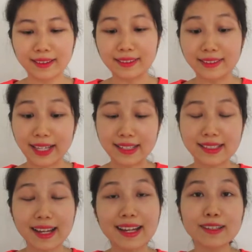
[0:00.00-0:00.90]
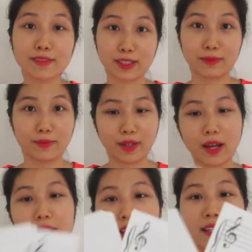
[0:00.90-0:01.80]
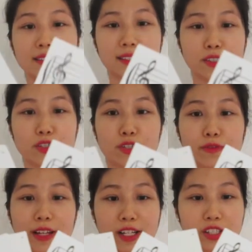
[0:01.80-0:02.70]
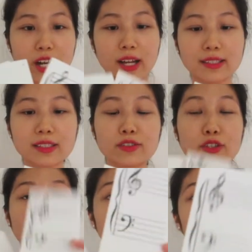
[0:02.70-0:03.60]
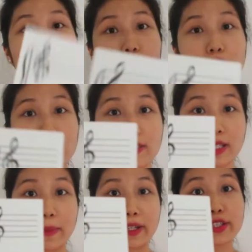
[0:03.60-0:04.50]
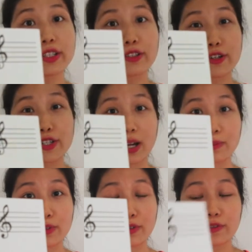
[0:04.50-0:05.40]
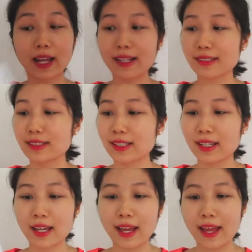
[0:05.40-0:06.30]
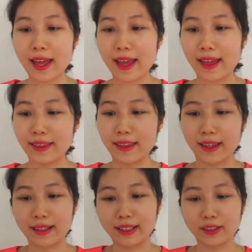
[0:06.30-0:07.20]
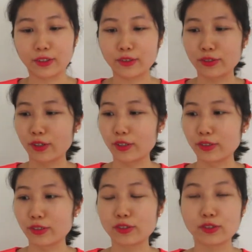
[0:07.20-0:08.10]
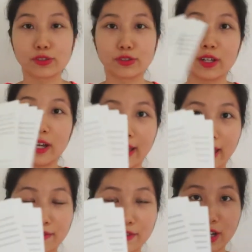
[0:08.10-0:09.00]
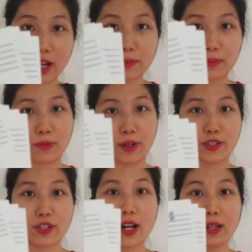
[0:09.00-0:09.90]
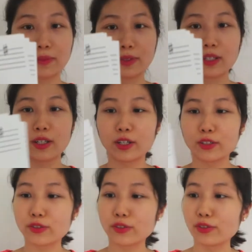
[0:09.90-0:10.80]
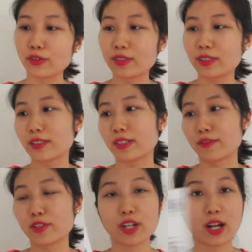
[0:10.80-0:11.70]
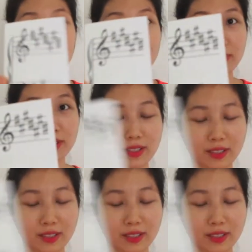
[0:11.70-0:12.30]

Next, I have some key signature flashcards. So it starts off with C major, no sharps, no flats, and then it goes on to F sharp, 1 sharp, to 7 sharps,